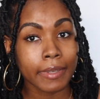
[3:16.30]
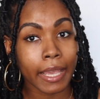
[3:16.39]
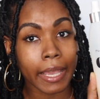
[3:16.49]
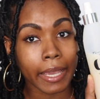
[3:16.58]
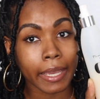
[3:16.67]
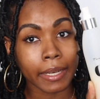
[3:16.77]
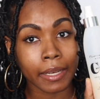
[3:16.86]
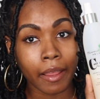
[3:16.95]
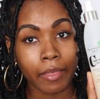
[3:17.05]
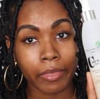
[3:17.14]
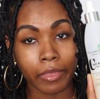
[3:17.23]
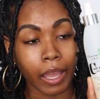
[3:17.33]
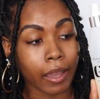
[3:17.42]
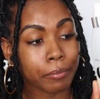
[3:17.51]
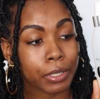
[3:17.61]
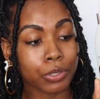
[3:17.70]
and
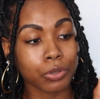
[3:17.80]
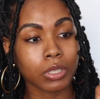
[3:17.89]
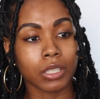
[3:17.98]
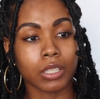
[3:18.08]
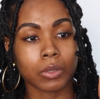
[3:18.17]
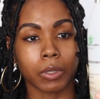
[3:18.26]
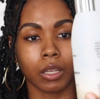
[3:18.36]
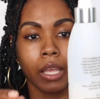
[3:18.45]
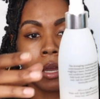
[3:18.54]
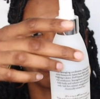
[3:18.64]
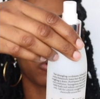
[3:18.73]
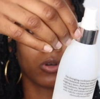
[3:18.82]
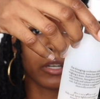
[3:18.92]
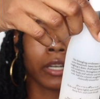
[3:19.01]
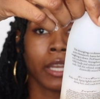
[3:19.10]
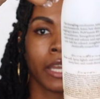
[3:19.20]
I've been using this one a lot
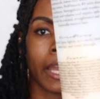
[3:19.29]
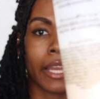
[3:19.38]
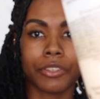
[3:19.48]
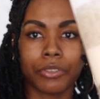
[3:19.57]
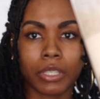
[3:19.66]
more. As you